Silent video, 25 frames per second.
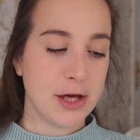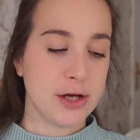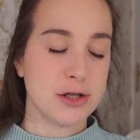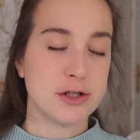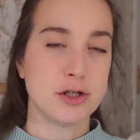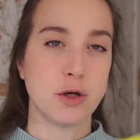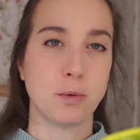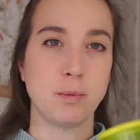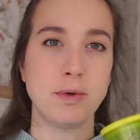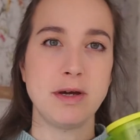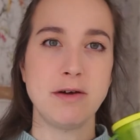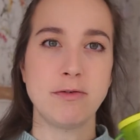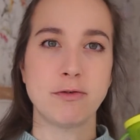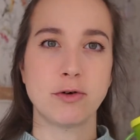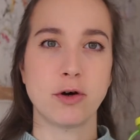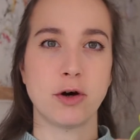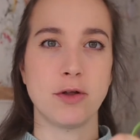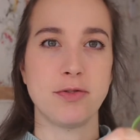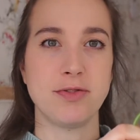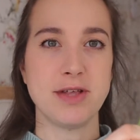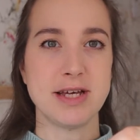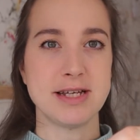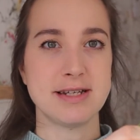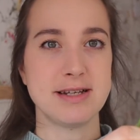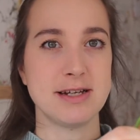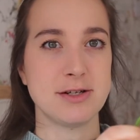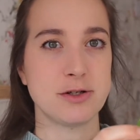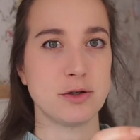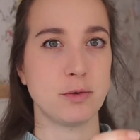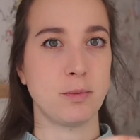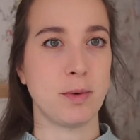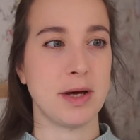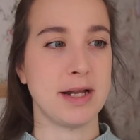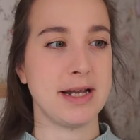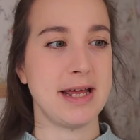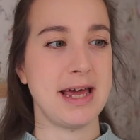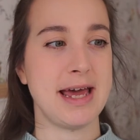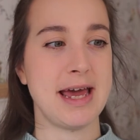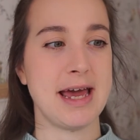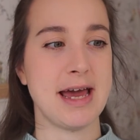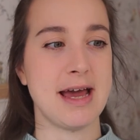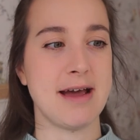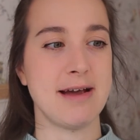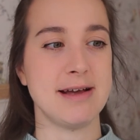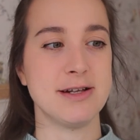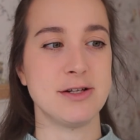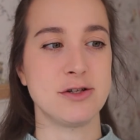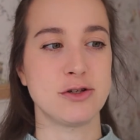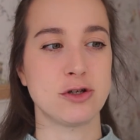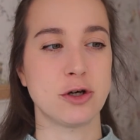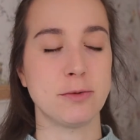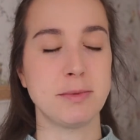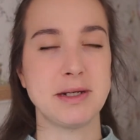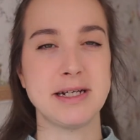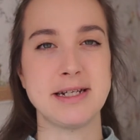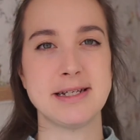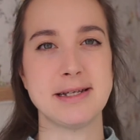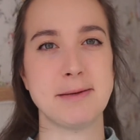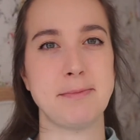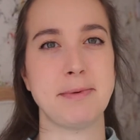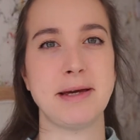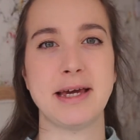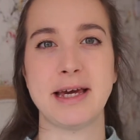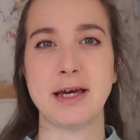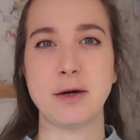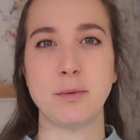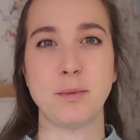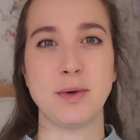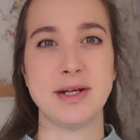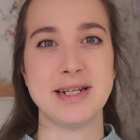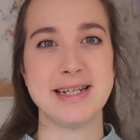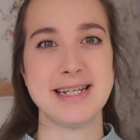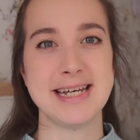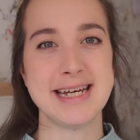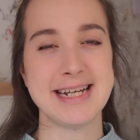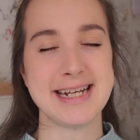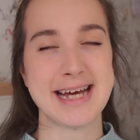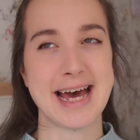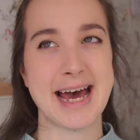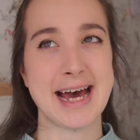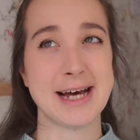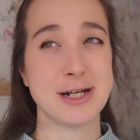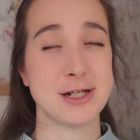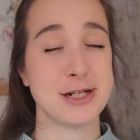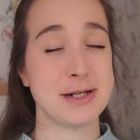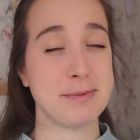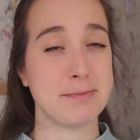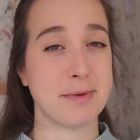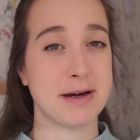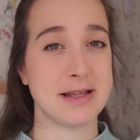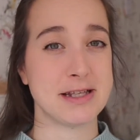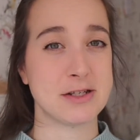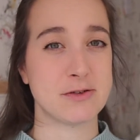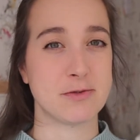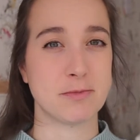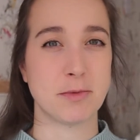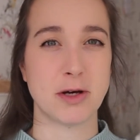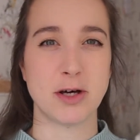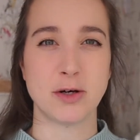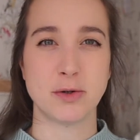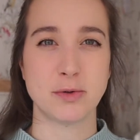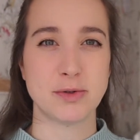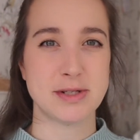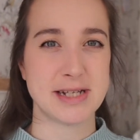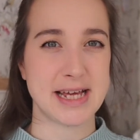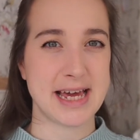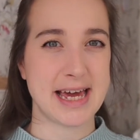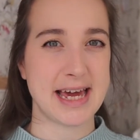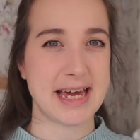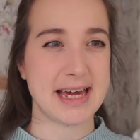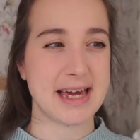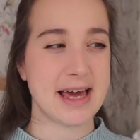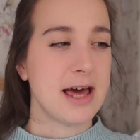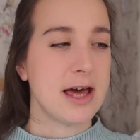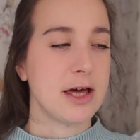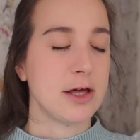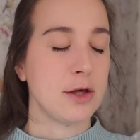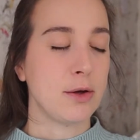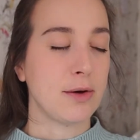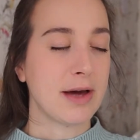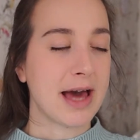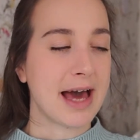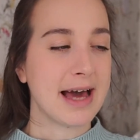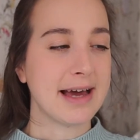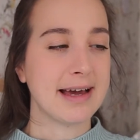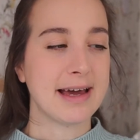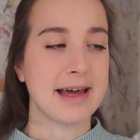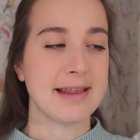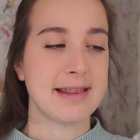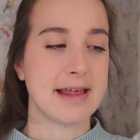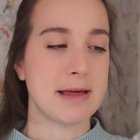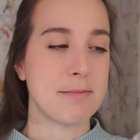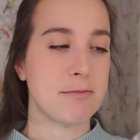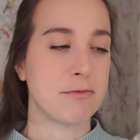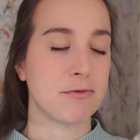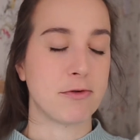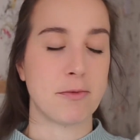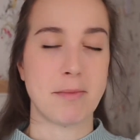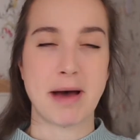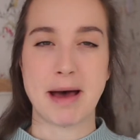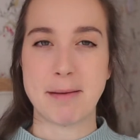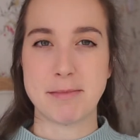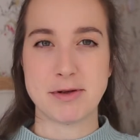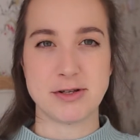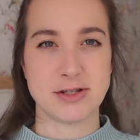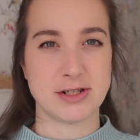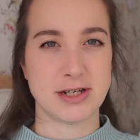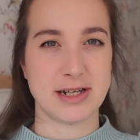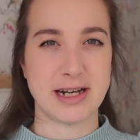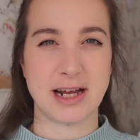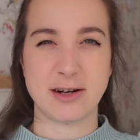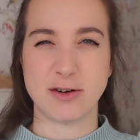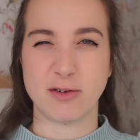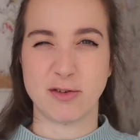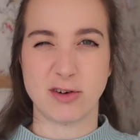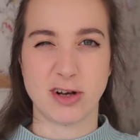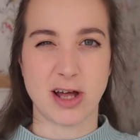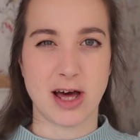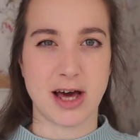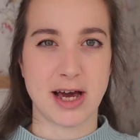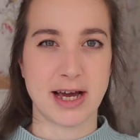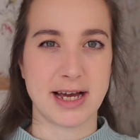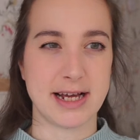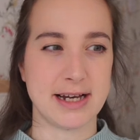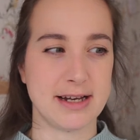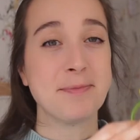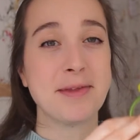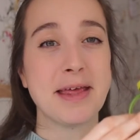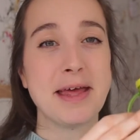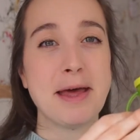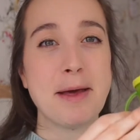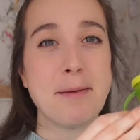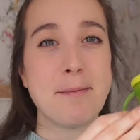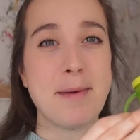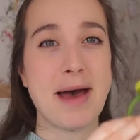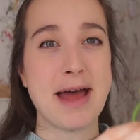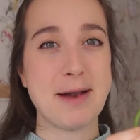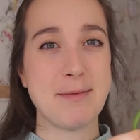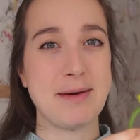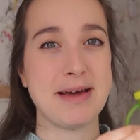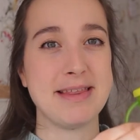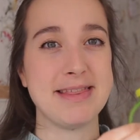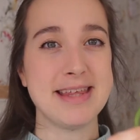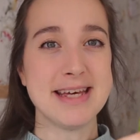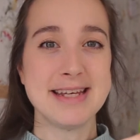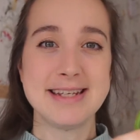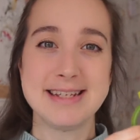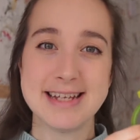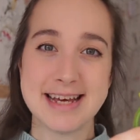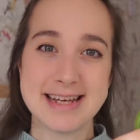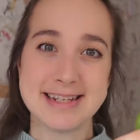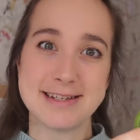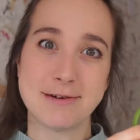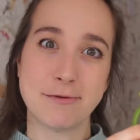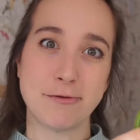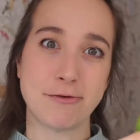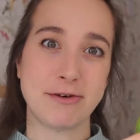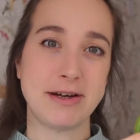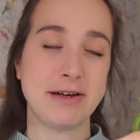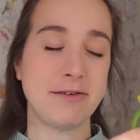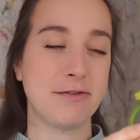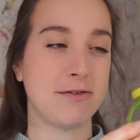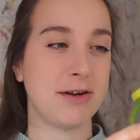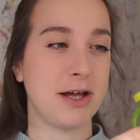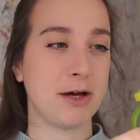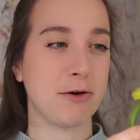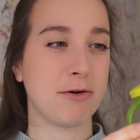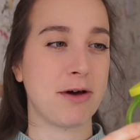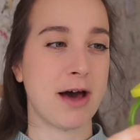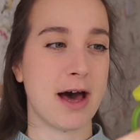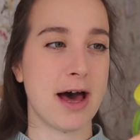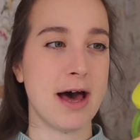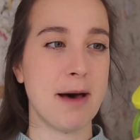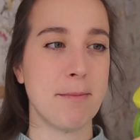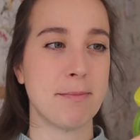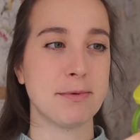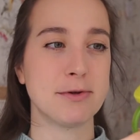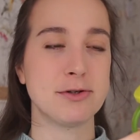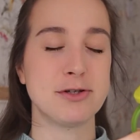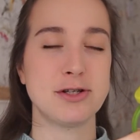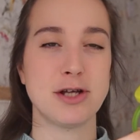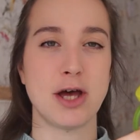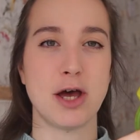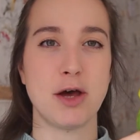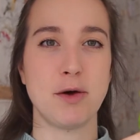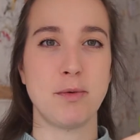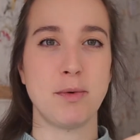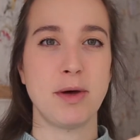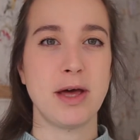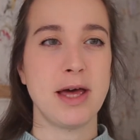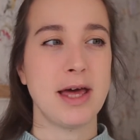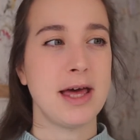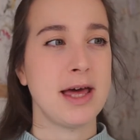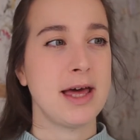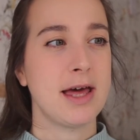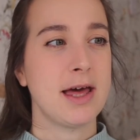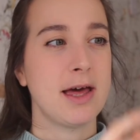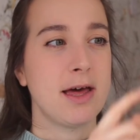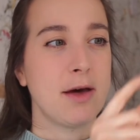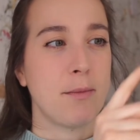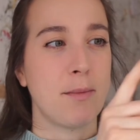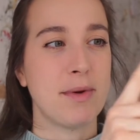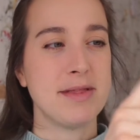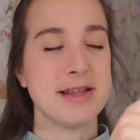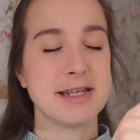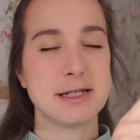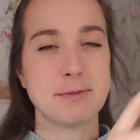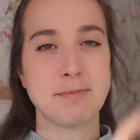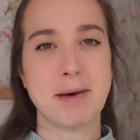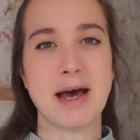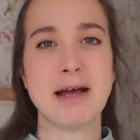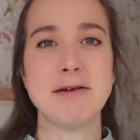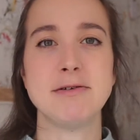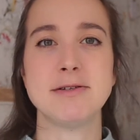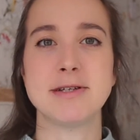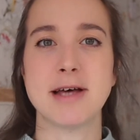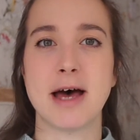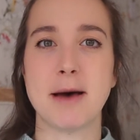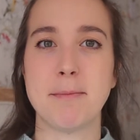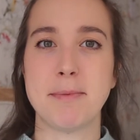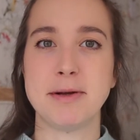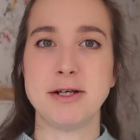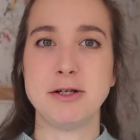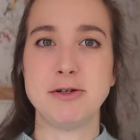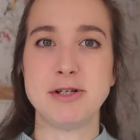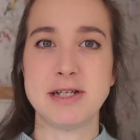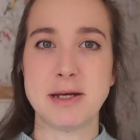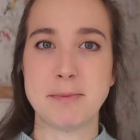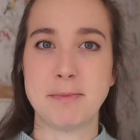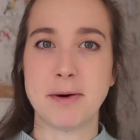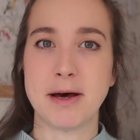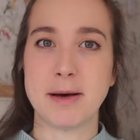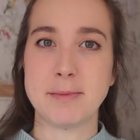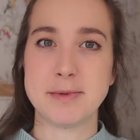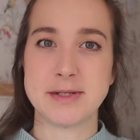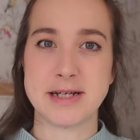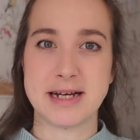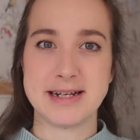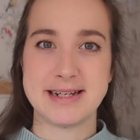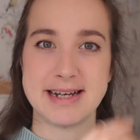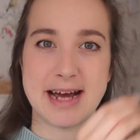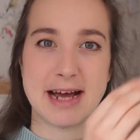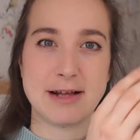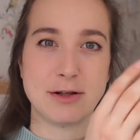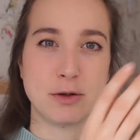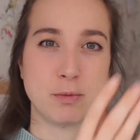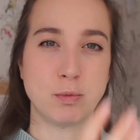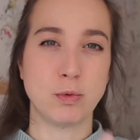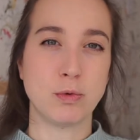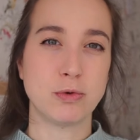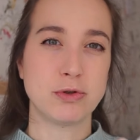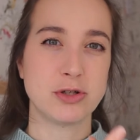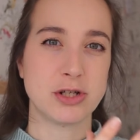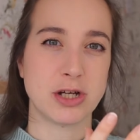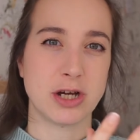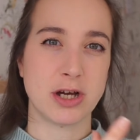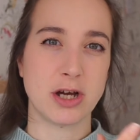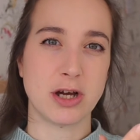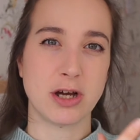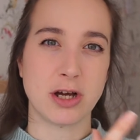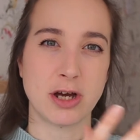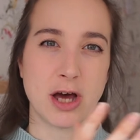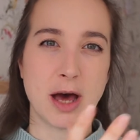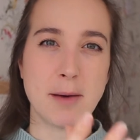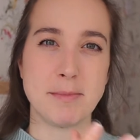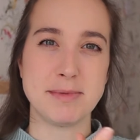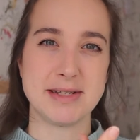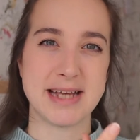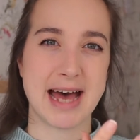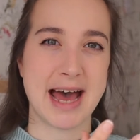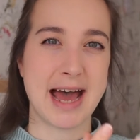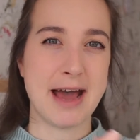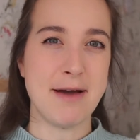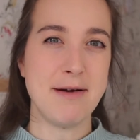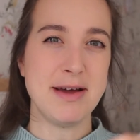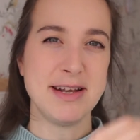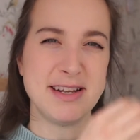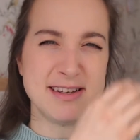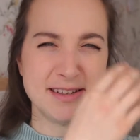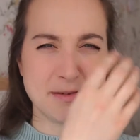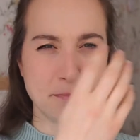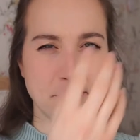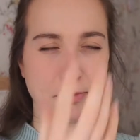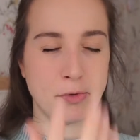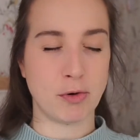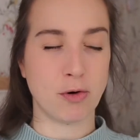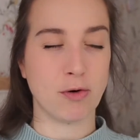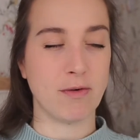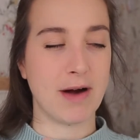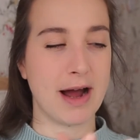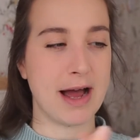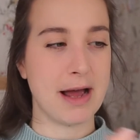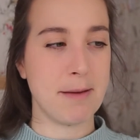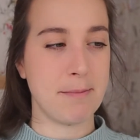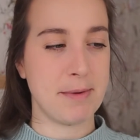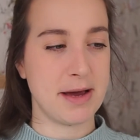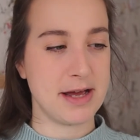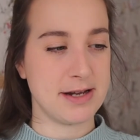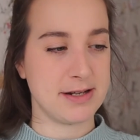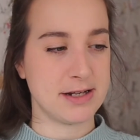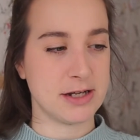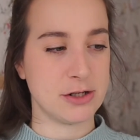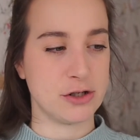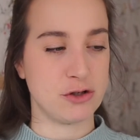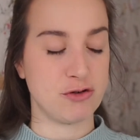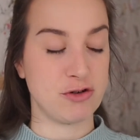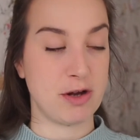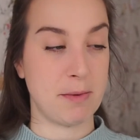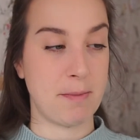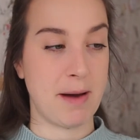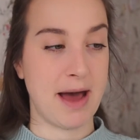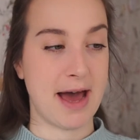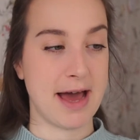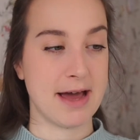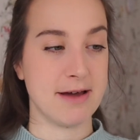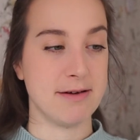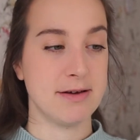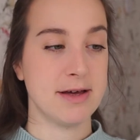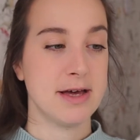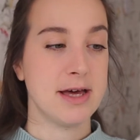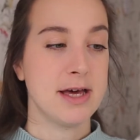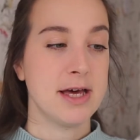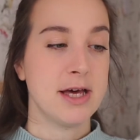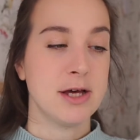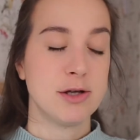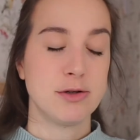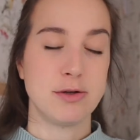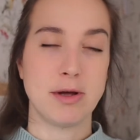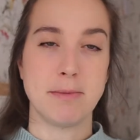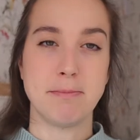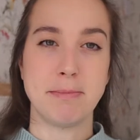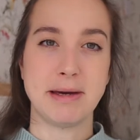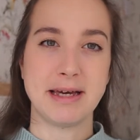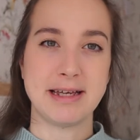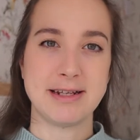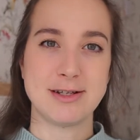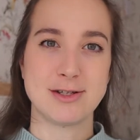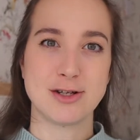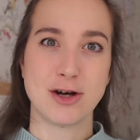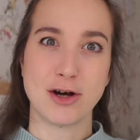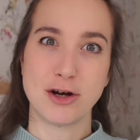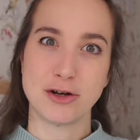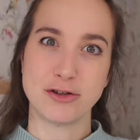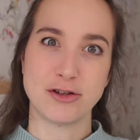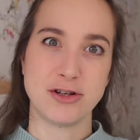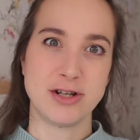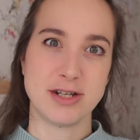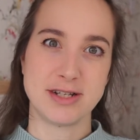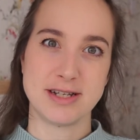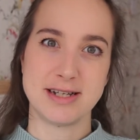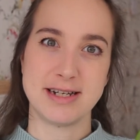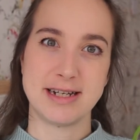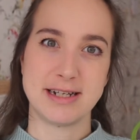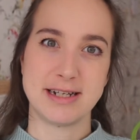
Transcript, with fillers: So we've got this little one here. It's Tommee Tippee. We did actually buy this from Aldi. You can get them from Amazon and online. But anyway, this is a free flow cup, so when the spout's up and you tip it upside down, the water comes out. It doesn't pour out, but it does drip out. So it means Arthur doesn't